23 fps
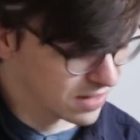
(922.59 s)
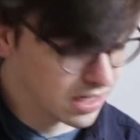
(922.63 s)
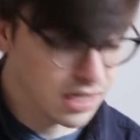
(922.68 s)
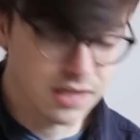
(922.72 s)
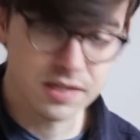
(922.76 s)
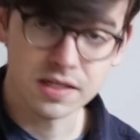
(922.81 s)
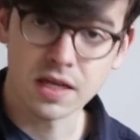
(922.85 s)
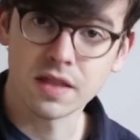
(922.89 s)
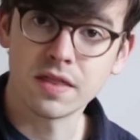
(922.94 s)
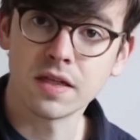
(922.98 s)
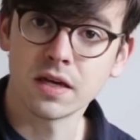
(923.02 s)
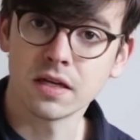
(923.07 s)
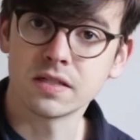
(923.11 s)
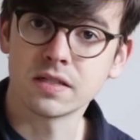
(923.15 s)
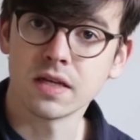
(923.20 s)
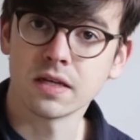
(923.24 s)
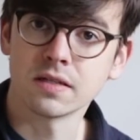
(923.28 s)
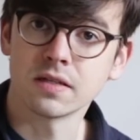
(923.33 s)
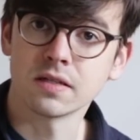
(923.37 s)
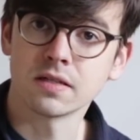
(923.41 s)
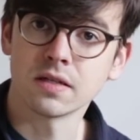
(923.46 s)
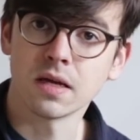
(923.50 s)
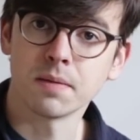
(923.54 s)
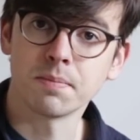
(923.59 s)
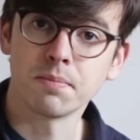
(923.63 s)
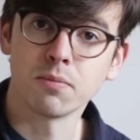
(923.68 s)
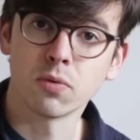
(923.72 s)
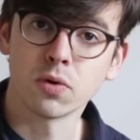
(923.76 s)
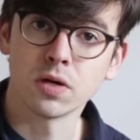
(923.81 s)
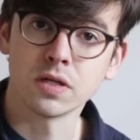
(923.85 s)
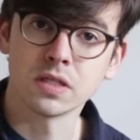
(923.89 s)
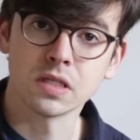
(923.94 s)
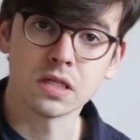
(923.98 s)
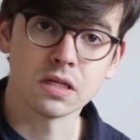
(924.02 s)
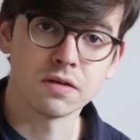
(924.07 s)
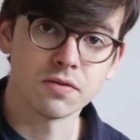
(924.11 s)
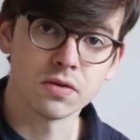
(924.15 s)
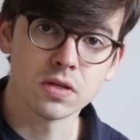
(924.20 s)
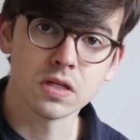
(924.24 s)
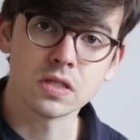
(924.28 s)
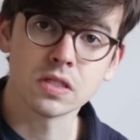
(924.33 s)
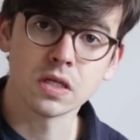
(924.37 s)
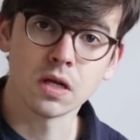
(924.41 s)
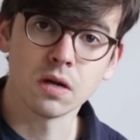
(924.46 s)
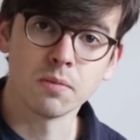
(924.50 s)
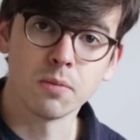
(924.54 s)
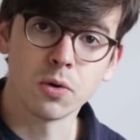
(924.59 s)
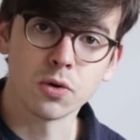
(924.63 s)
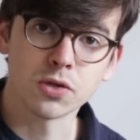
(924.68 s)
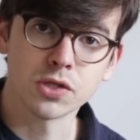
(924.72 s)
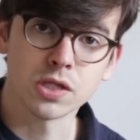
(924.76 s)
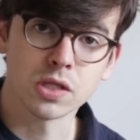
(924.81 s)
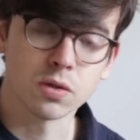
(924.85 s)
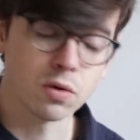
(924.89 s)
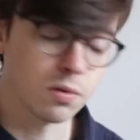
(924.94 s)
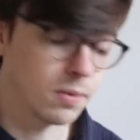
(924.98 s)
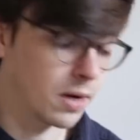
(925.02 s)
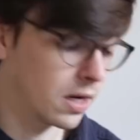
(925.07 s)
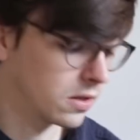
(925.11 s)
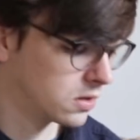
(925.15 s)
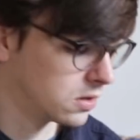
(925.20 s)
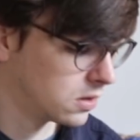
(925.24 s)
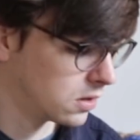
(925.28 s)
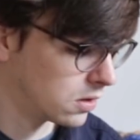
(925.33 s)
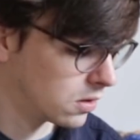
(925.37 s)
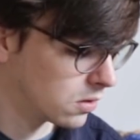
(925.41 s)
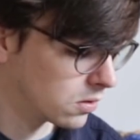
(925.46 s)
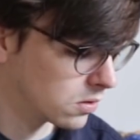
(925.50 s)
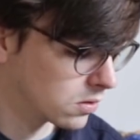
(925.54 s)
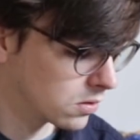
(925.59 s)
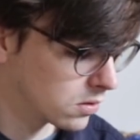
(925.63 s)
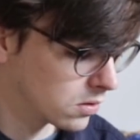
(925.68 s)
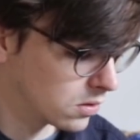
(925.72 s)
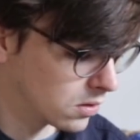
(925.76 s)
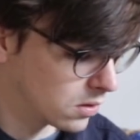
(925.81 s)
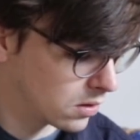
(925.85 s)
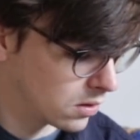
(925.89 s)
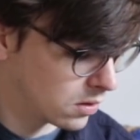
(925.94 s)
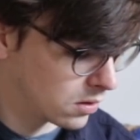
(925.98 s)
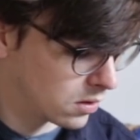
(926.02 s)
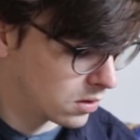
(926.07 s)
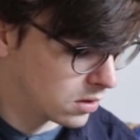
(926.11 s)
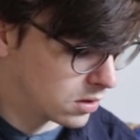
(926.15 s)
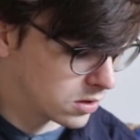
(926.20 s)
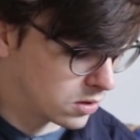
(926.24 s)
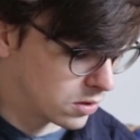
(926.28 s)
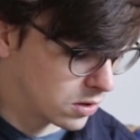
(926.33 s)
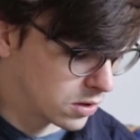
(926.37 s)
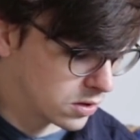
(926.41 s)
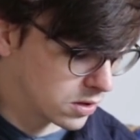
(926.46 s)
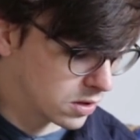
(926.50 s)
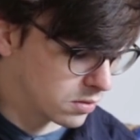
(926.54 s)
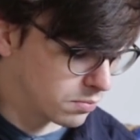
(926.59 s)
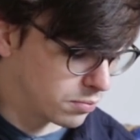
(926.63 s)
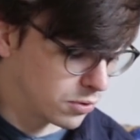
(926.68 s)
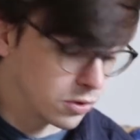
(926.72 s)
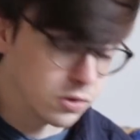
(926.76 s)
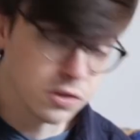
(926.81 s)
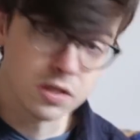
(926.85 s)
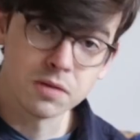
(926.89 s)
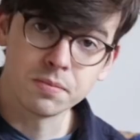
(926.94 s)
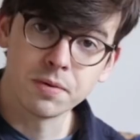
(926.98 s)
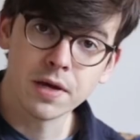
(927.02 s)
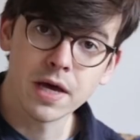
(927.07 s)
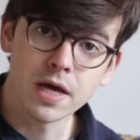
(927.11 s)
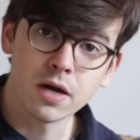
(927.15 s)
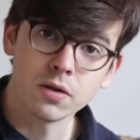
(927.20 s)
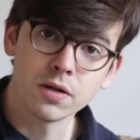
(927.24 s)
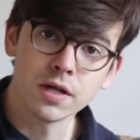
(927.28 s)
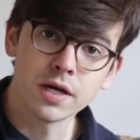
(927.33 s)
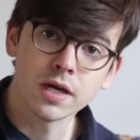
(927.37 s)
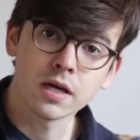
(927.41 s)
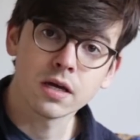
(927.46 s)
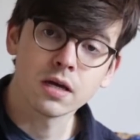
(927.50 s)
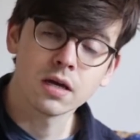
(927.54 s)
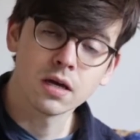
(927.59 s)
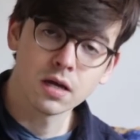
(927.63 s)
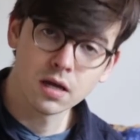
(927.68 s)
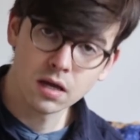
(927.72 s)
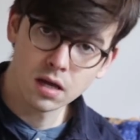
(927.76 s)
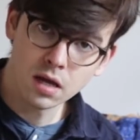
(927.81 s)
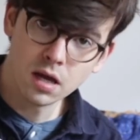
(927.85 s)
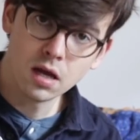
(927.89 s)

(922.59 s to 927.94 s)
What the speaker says: because I think it sets us up more easily for this little motion that we're about to do. So here's a bluesy piano lick,